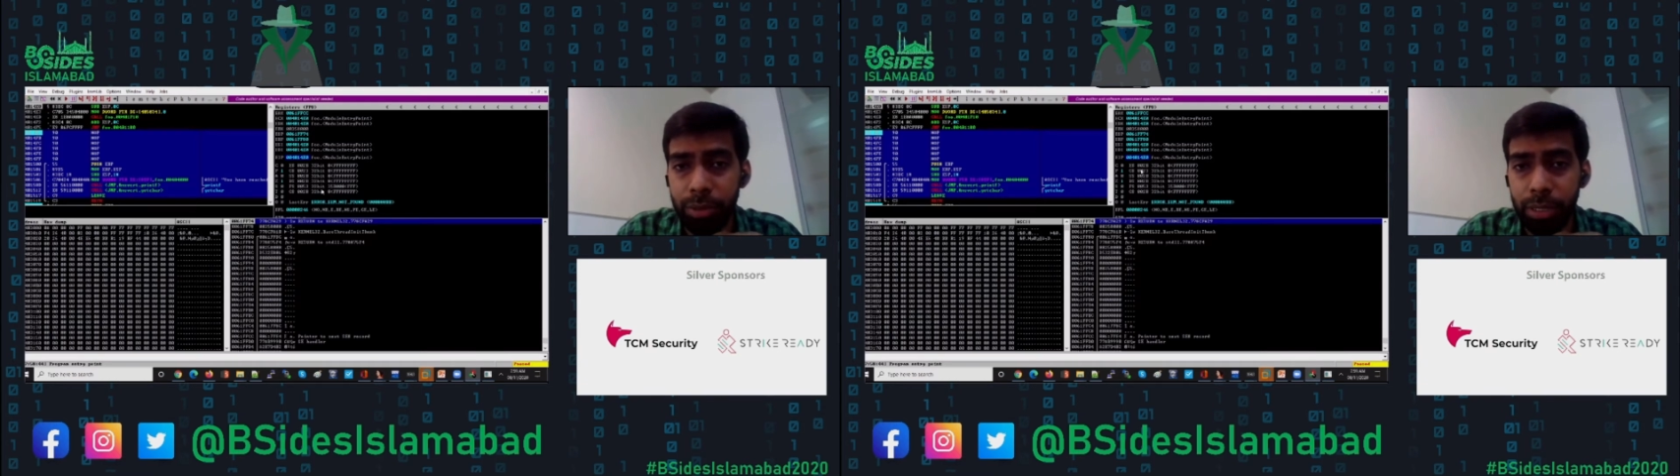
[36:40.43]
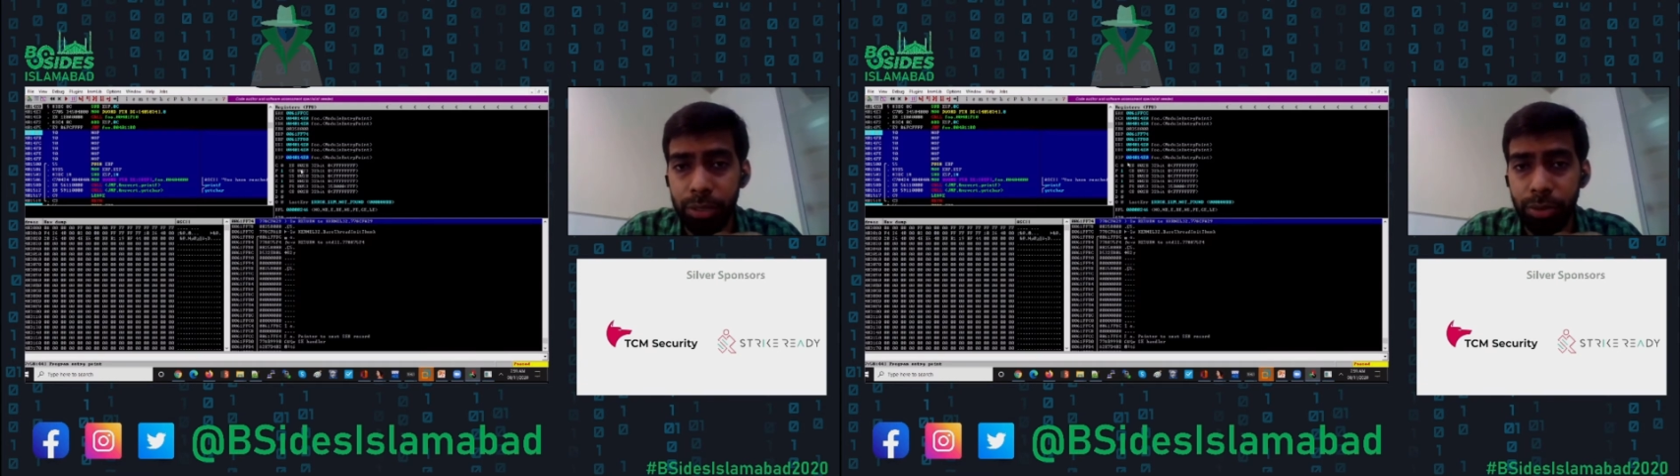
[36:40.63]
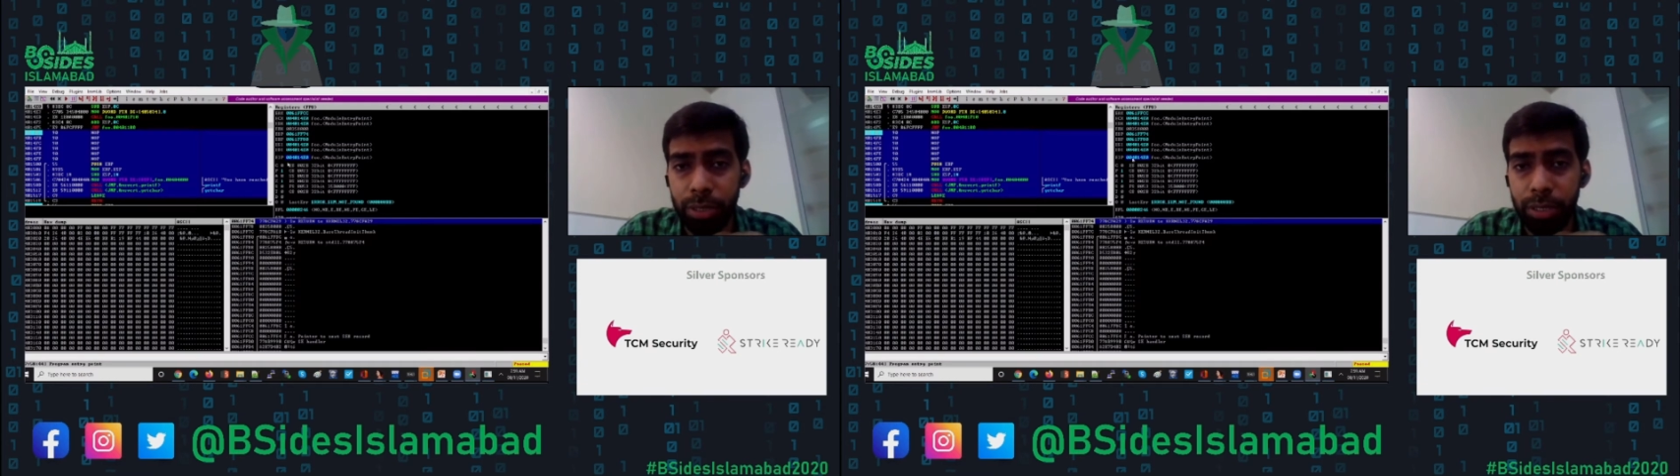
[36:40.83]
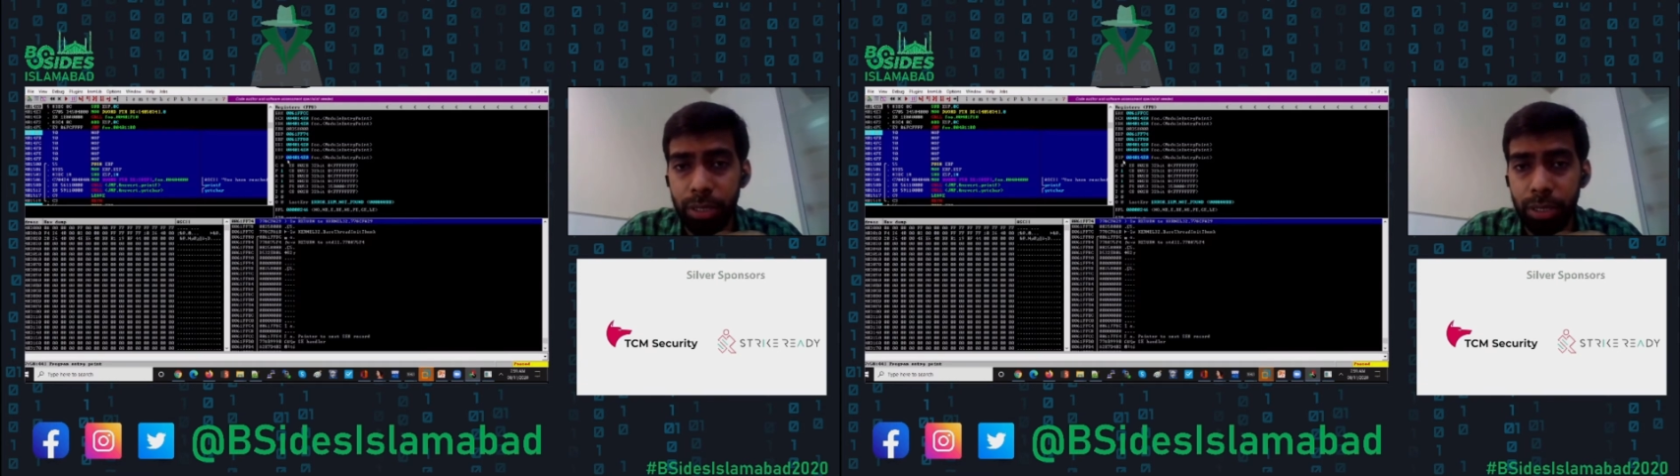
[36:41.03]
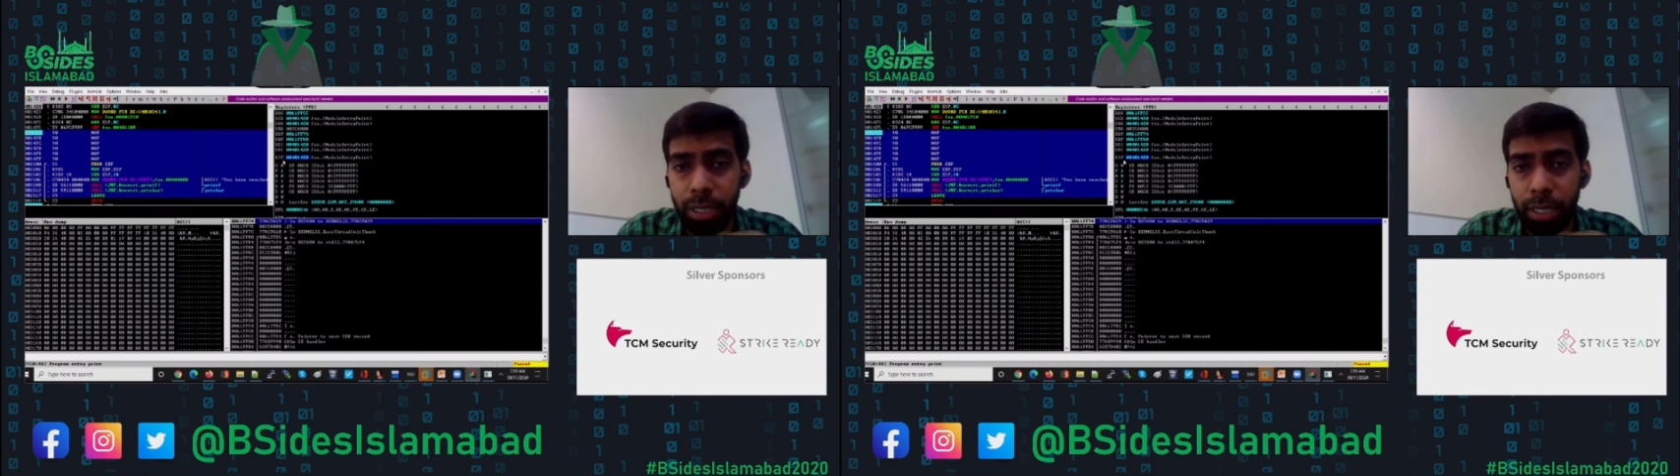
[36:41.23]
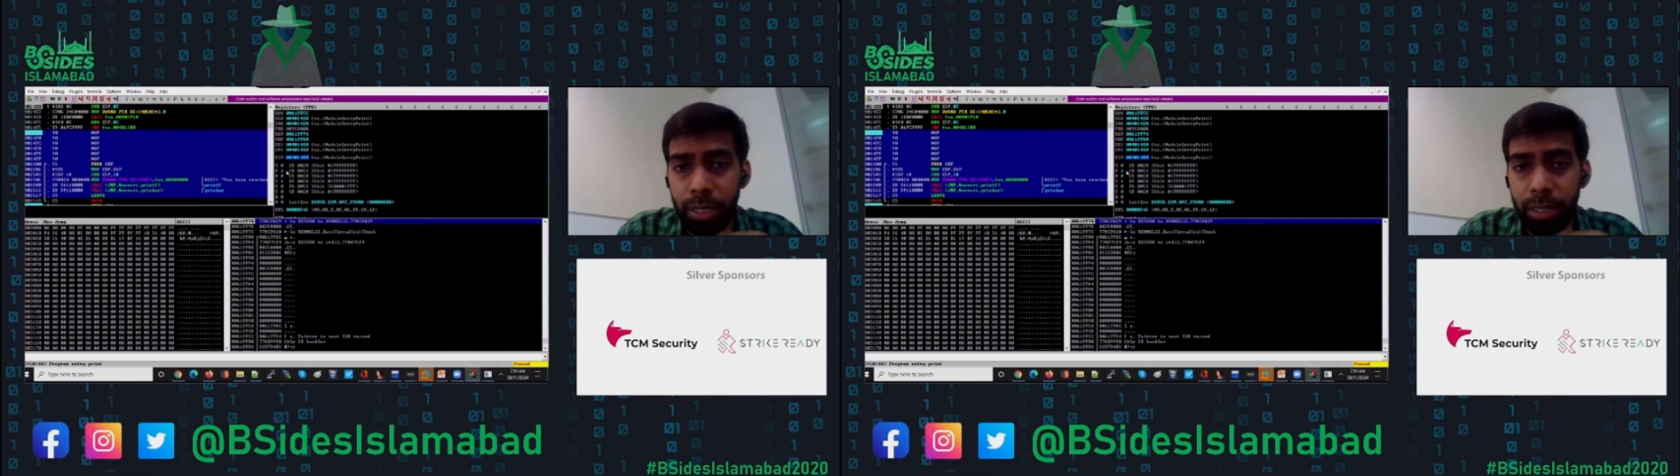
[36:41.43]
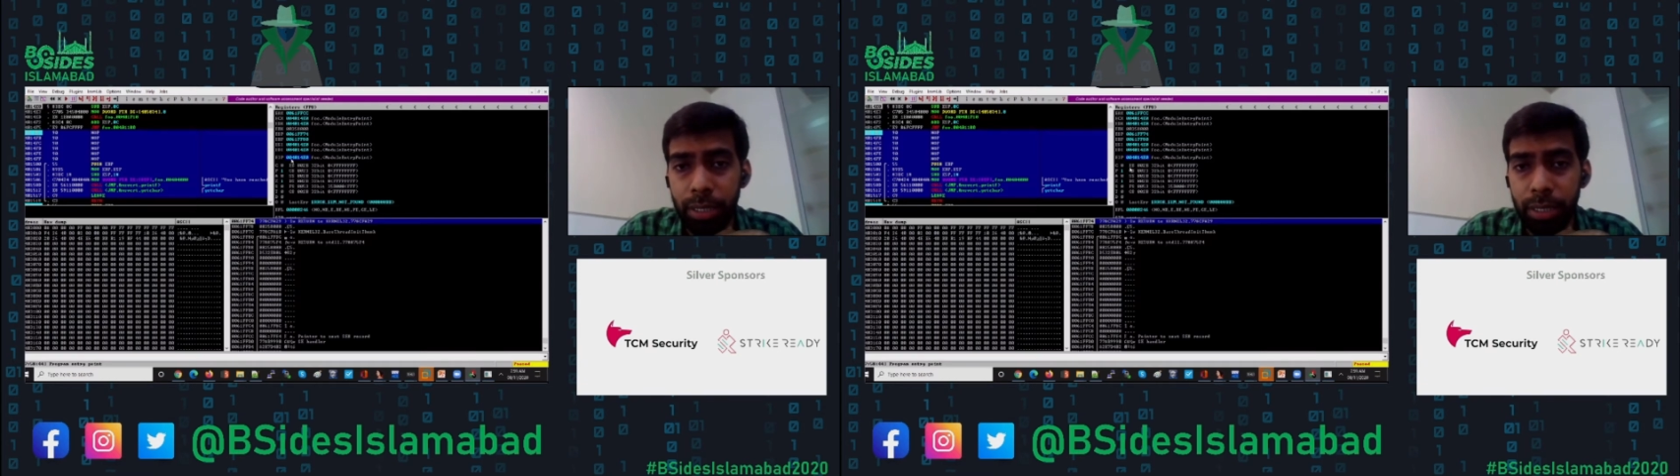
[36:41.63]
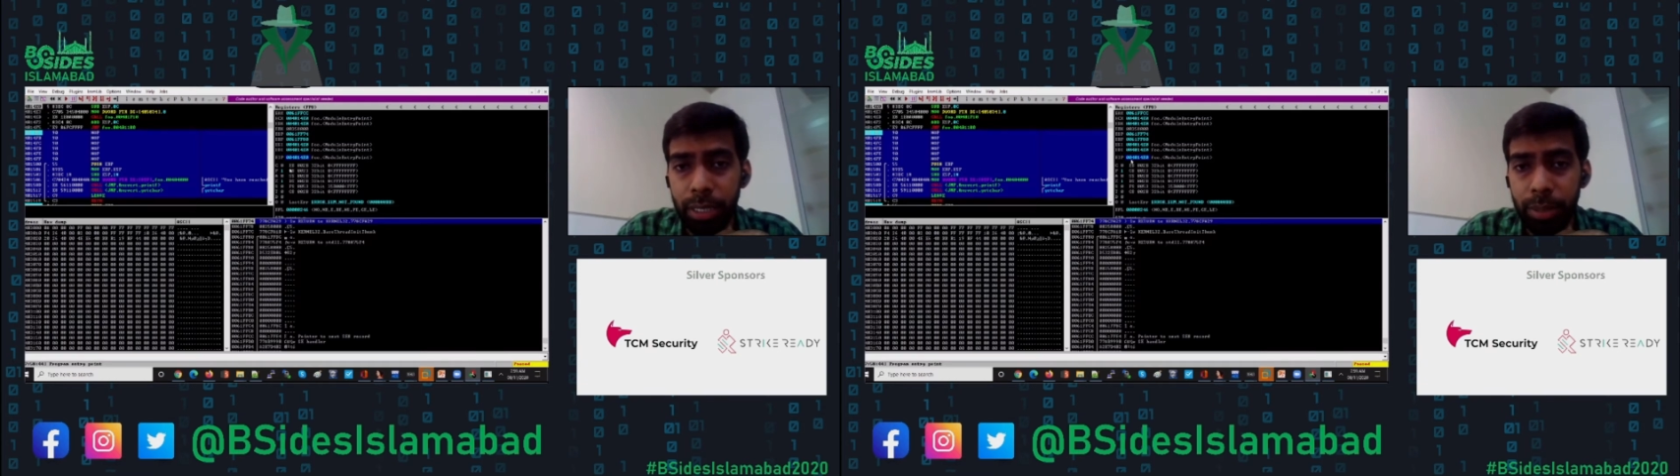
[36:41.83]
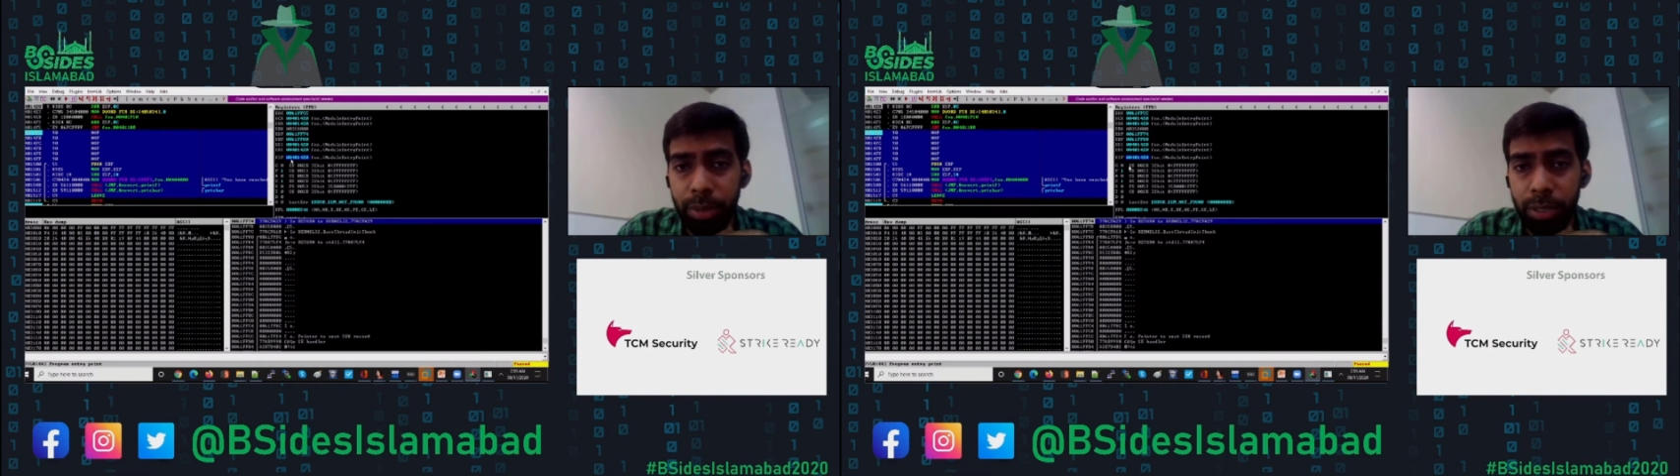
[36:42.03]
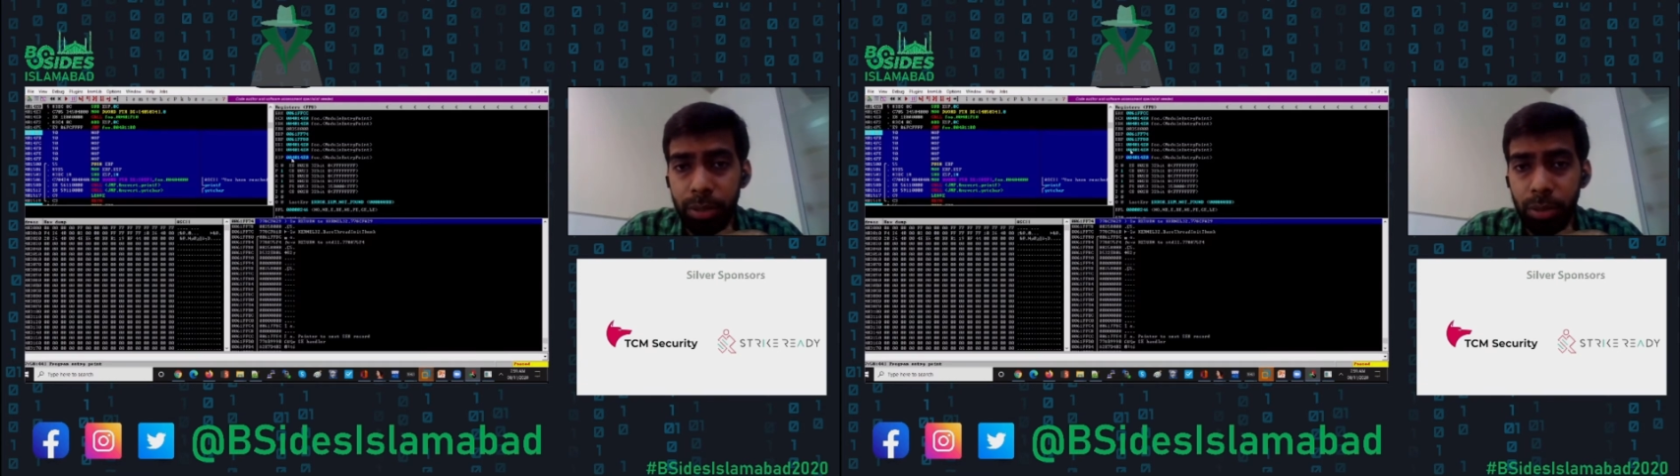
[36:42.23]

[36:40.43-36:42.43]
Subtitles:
As you can see, the EIP